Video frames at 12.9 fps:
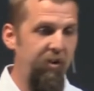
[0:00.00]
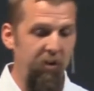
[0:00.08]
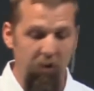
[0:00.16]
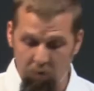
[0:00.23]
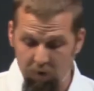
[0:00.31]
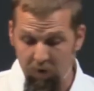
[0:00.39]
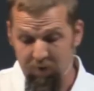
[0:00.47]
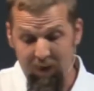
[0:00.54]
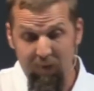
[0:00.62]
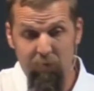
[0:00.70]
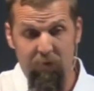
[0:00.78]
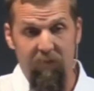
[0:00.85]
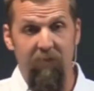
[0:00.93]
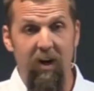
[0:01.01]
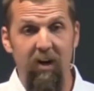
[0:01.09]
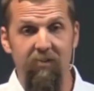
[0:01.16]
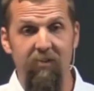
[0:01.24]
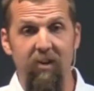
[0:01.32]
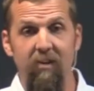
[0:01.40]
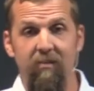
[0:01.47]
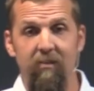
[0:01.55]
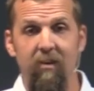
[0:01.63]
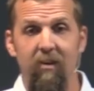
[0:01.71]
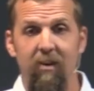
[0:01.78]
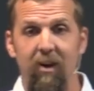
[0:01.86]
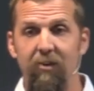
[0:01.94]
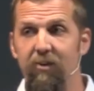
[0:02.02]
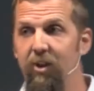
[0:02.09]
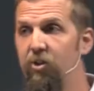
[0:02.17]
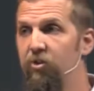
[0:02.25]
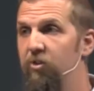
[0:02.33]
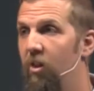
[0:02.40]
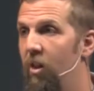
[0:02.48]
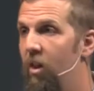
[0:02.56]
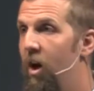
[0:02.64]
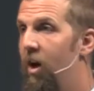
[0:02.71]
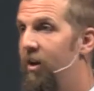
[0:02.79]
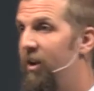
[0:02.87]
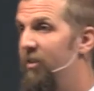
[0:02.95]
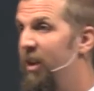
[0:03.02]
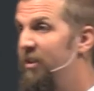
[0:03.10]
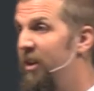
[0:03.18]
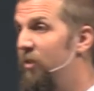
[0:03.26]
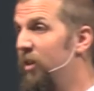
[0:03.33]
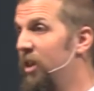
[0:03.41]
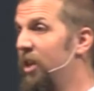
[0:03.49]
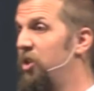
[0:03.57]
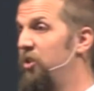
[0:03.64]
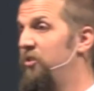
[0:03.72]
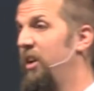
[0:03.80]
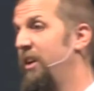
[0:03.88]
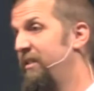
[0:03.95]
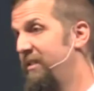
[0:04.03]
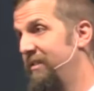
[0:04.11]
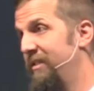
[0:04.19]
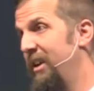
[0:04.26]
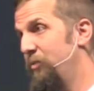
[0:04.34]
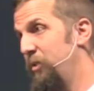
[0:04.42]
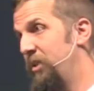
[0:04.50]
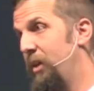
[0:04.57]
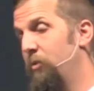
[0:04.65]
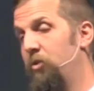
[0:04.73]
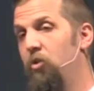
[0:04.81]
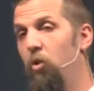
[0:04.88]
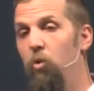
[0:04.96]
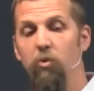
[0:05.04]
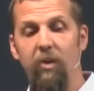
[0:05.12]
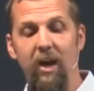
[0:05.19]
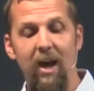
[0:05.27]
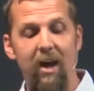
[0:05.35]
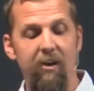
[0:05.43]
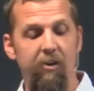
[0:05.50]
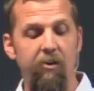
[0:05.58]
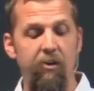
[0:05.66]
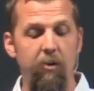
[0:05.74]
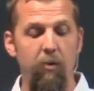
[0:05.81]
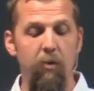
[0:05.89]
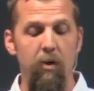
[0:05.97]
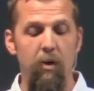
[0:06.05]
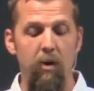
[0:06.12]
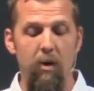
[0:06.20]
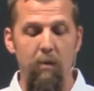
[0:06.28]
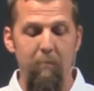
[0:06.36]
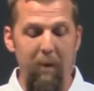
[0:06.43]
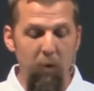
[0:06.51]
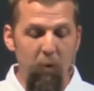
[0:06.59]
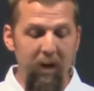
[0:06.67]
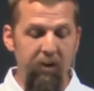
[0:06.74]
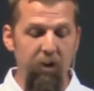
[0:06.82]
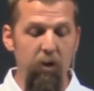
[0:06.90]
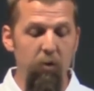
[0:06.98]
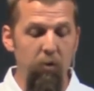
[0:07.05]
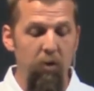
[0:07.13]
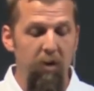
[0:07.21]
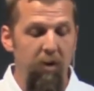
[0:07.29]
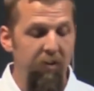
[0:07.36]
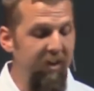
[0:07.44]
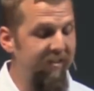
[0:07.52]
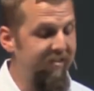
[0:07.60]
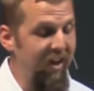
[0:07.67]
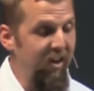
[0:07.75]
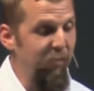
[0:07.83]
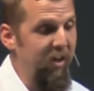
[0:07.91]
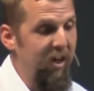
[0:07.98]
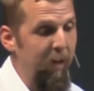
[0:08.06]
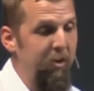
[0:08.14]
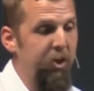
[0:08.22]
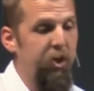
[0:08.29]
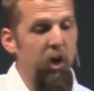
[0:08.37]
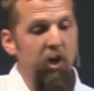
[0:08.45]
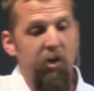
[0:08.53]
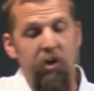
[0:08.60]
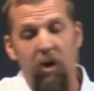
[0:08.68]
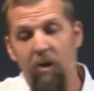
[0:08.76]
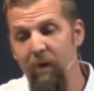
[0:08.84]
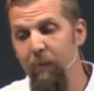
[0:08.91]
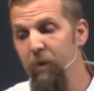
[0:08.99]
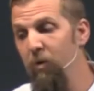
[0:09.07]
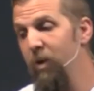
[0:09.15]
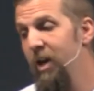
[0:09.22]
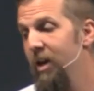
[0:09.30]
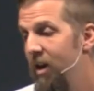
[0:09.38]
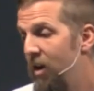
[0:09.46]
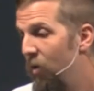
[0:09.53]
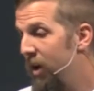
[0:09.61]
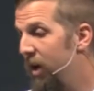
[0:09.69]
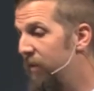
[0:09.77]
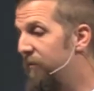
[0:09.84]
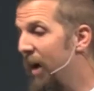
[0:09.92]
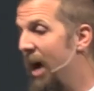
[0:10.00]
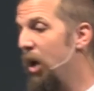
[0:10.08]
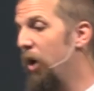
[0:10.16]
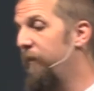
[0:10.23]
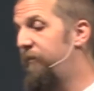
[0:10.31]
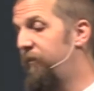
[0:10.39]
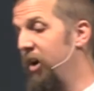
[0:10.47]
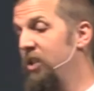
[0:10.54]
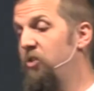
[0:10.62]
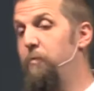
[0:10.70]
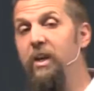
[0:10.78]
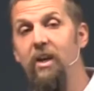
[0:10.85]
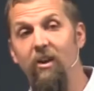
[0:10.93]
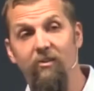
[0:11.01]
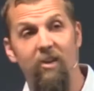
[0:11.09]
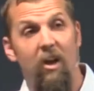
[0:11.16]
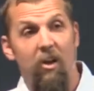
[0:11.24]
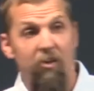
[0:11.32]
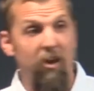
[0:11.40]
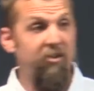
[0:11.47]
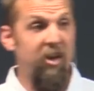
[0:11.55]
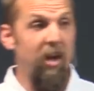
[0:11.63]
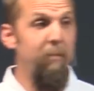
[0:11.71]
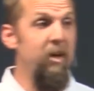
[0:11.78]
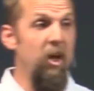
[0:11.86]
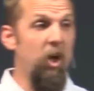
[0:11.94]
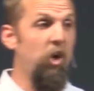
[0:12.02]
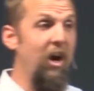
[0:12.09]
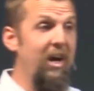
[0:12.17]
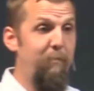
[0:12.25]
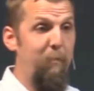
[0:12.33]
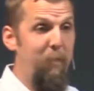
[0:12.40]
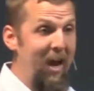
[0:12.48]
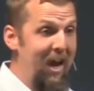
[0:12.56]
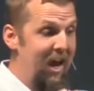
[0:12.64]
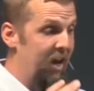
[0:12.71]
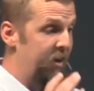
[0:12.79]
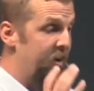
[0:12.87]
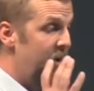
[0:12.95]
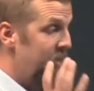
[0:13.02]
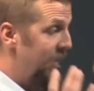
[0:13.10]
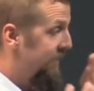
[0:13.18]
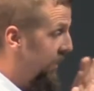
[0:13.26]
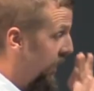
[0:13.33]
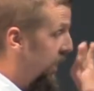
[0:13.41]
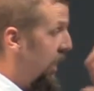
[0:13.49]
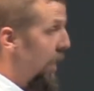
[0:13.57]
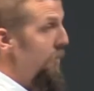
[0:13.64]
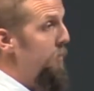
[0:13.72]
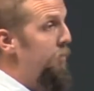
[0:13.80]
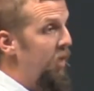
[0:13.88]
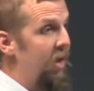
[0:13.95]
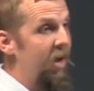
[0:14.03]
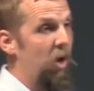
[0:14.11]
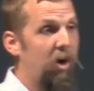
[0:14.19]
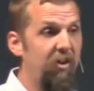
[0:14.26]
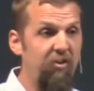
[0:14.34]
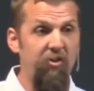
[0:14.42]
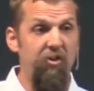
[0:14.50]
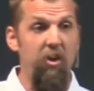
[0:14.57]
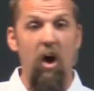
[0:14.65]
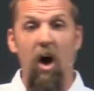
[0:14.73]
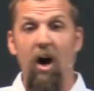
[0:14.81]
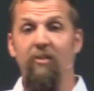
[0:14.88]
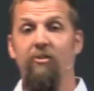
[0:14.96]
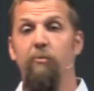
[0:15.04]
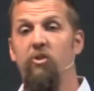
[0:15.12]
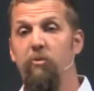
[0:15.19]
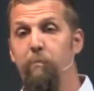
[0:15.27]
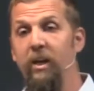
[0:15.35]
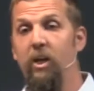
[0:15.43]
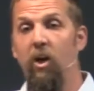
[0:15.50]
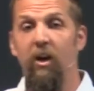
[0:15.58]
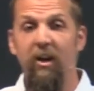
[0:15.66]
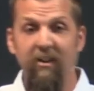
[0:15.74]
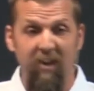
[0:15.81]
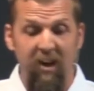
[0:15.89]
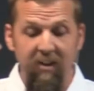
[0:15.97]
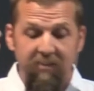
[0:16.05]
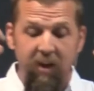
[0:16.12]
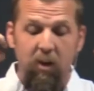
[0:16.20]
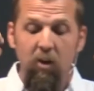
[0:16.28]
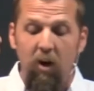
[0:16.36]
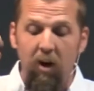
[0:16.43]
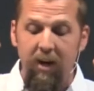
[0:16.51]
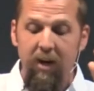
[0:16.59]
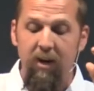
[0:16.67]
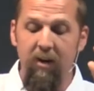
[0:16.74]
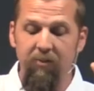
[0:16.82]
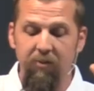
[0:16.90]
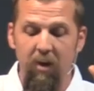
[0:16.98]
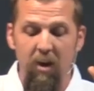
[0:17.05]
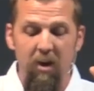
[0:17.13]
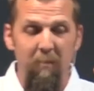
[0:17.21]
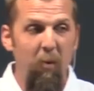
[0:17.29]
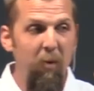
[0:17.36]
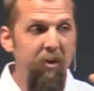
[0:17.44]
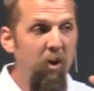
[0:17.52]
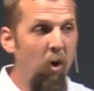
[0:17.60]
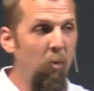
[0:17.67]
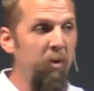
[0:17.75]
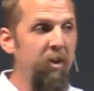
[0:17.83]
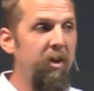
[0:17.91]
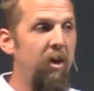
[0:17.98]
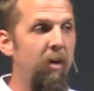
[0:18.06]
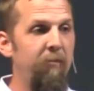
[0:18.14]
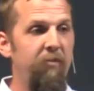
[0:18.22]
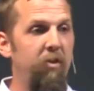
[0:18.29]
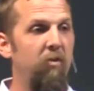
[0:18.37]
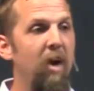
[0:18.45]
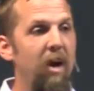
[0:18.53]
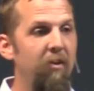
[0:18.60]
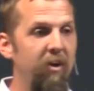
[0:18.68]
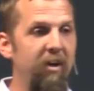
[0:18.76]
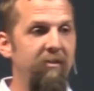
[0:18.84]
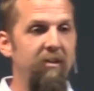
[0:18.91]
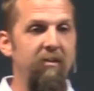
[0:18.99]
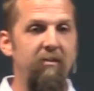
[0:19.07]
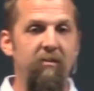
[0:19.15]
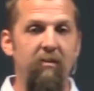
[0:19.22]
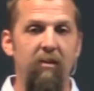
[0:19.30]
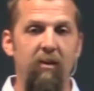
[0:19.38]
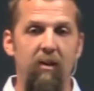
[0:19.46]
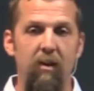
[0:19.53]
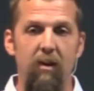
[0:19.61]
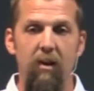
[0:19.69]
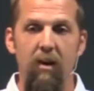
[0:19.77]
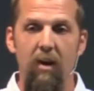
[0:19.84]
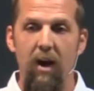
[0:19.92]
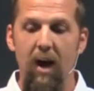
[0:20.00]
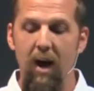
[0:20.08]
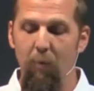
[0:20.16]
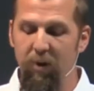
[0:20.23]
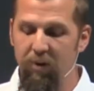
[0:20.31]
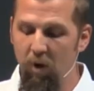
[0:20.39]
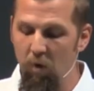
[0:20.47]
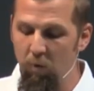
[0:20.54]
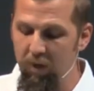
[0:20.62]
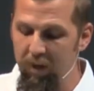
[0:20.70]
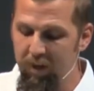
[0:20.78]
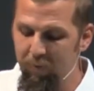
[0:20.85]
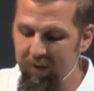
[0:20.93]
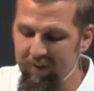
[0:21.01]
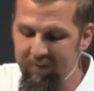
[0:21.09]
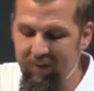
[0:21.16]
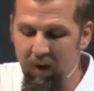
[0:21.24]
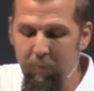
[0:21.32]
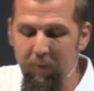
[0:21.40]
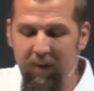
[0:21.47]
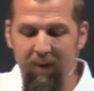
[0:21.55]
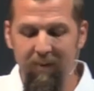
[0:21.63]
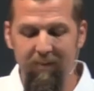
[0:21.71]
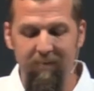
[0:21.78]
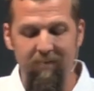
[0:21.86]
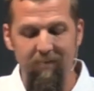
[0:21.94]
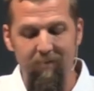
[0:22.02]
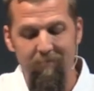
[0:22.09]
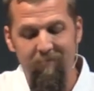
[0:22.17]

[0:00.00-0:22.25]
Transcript: do. That's what the Pharisees and the teachers of the law did. They did religious things because that's what they were told they had to do. Maybe we do these things. We come to church. Maybe we, we invite our friends because there's going to be a great band that's going to come and play, or because there's an awesome speaker and he's going to tickle our ears. But we don't really come for the right reasons. Uh, we don't really, we just come because,